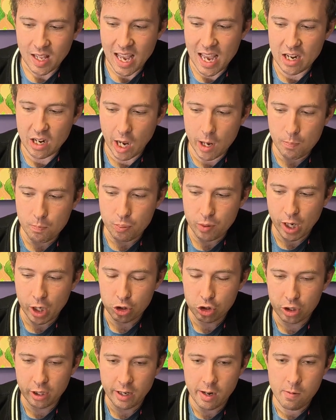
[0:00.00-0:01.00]
And I
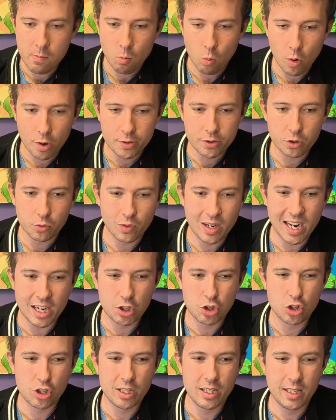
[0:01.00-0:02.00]
brushed it in one
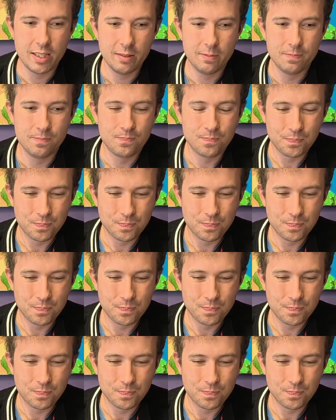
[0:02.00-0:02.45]
direction,